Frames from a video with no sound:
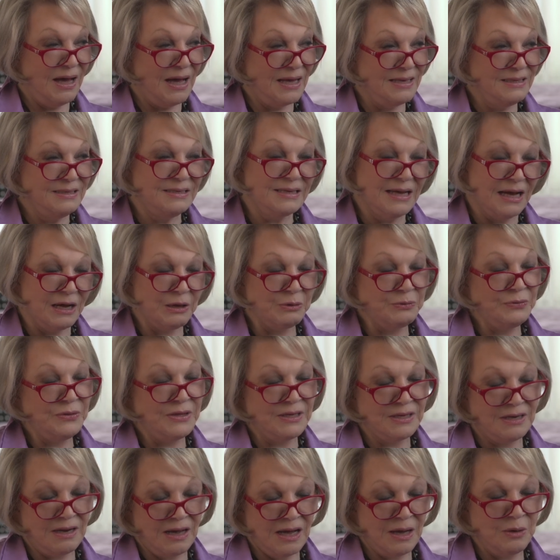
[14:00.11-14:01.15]
I doubt
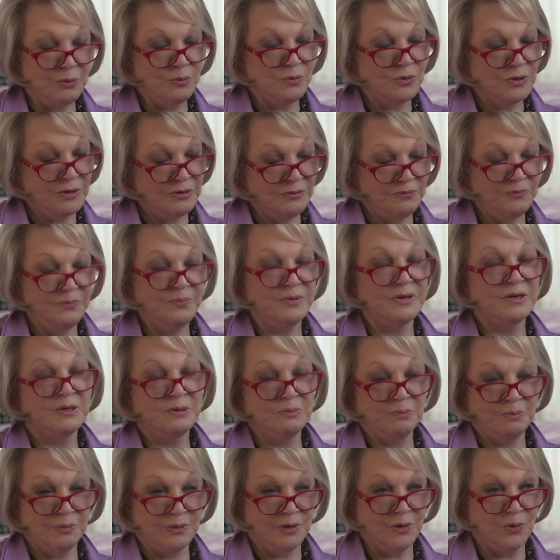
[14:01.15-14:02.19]
that I would have been
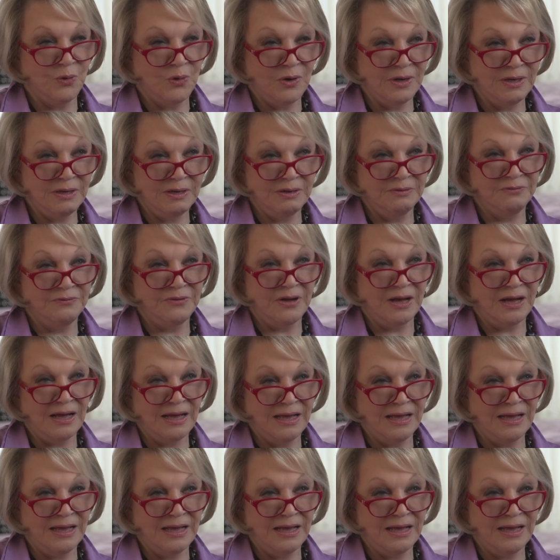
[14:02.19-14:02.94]
employed if